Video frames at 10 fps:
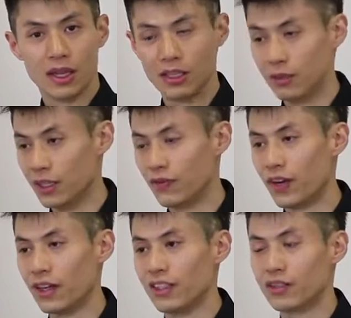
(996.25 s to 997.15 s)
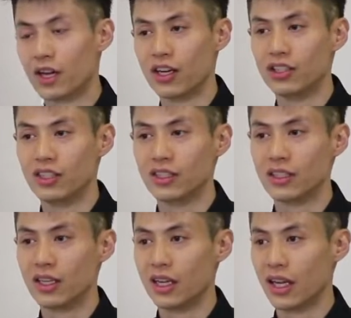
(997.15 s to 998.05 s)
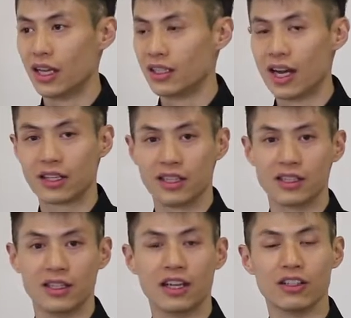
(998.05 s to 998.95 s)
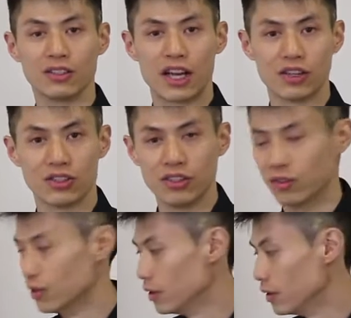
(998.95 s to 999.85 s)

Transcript: And you may find these strategies and tactics in other styles too.